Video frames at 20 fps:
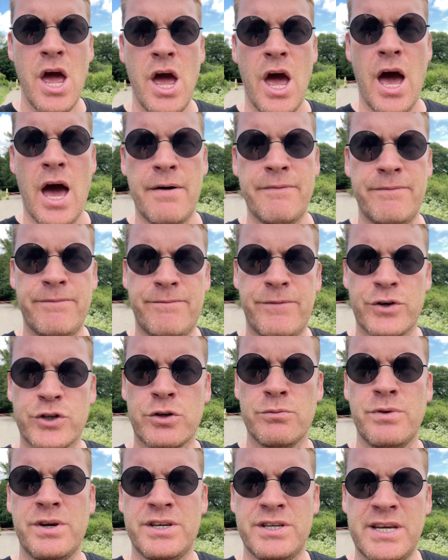and for
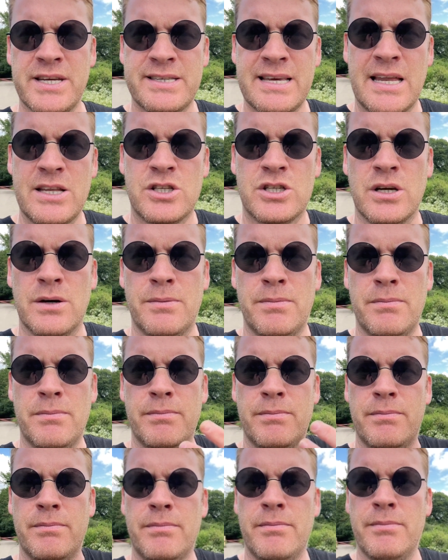some reason you tend to
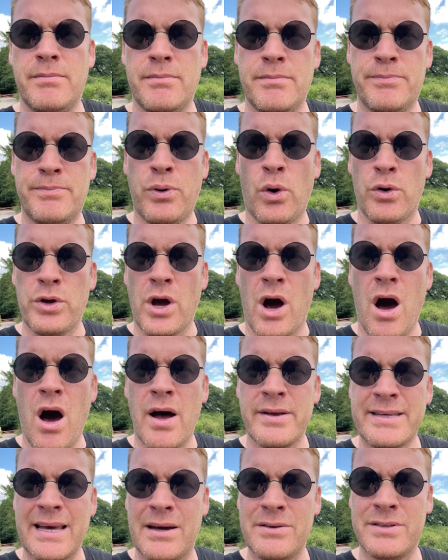pour your
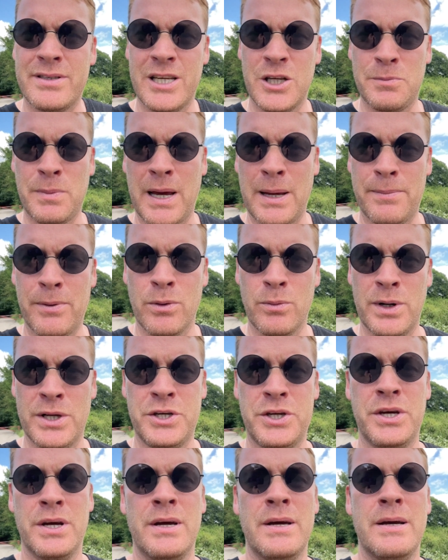heart out to these people, which